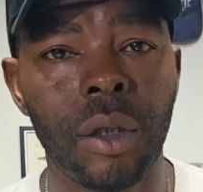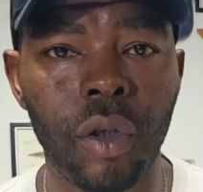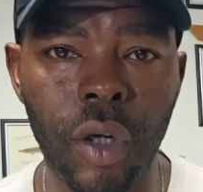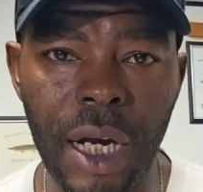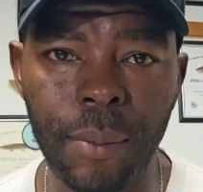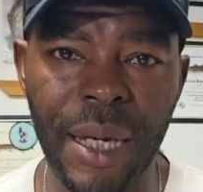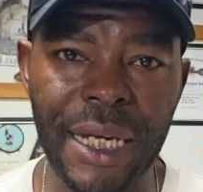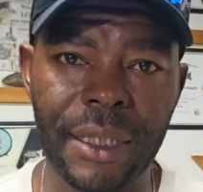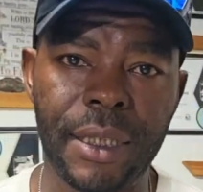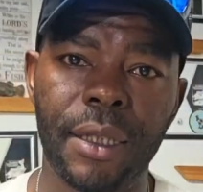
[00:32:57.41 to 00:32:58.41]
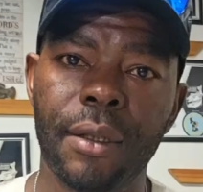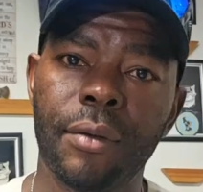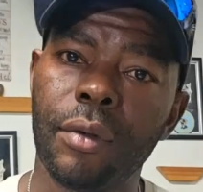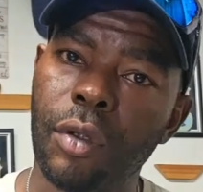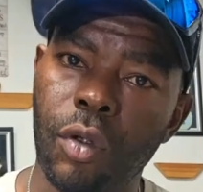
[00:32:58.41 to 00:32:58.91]
Crankbaits.
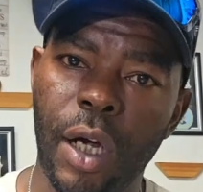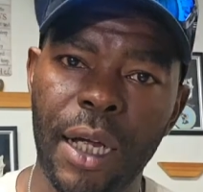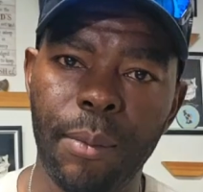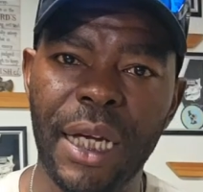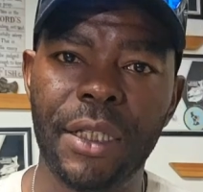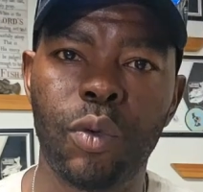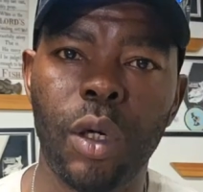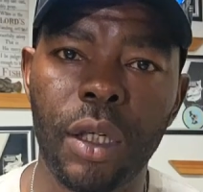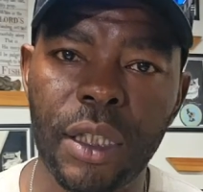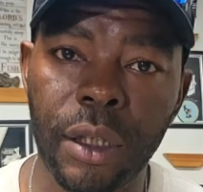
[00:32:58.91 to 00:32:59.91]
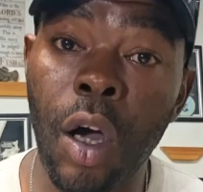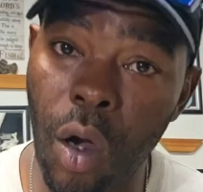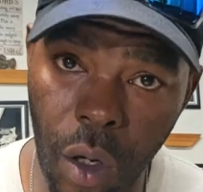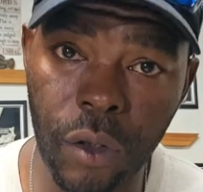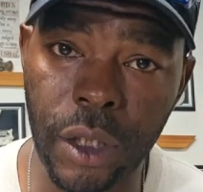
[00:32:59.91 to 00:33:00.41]
Crankbaits work
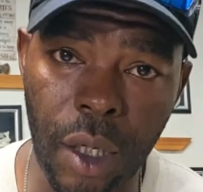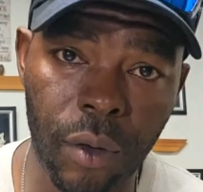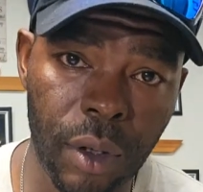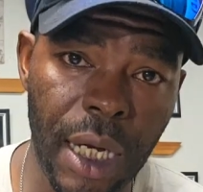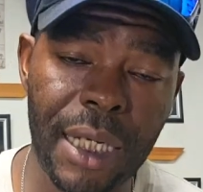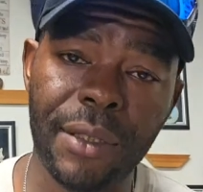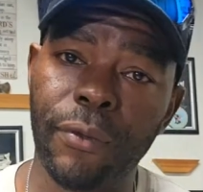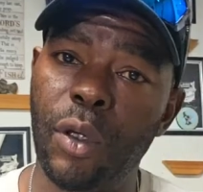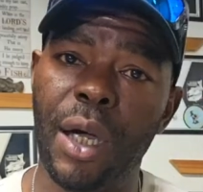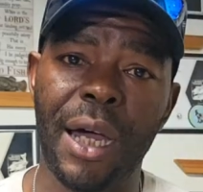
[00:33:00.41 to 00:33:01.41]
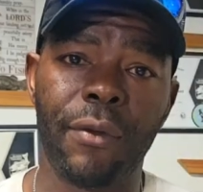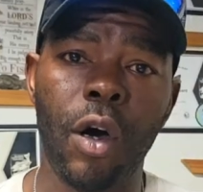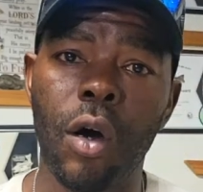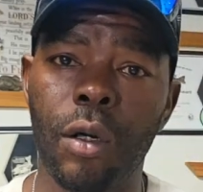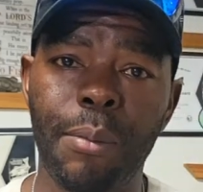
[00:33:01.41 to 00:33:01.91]
also, guys. If you have
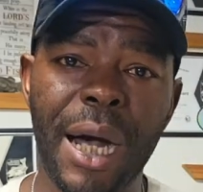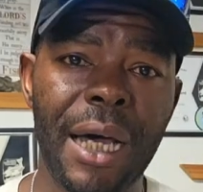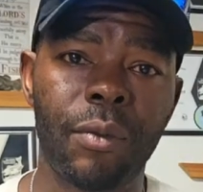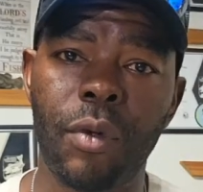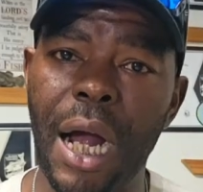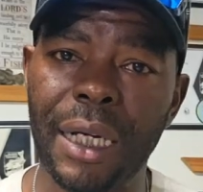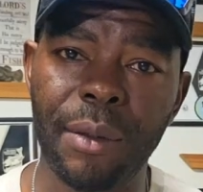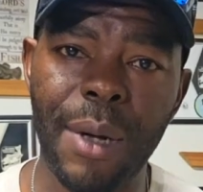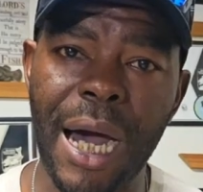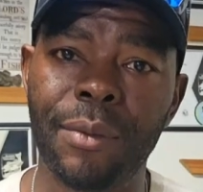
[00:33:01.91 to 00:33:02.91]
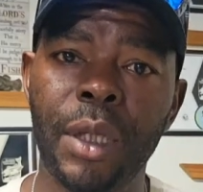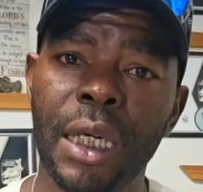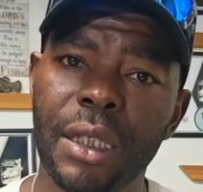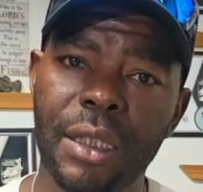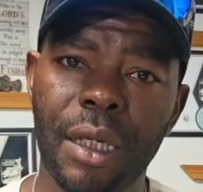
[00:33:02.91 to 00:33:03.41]
hard bottom, rocky bottom,
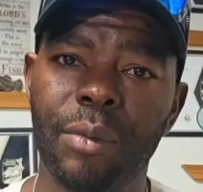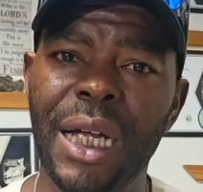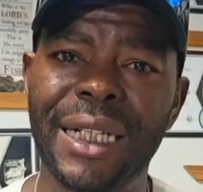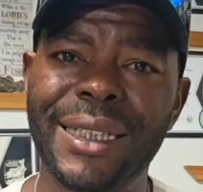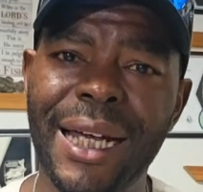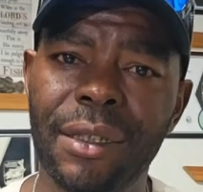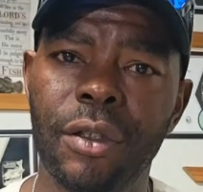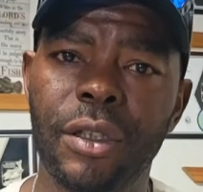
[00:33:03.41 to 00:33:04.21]
something like that, a little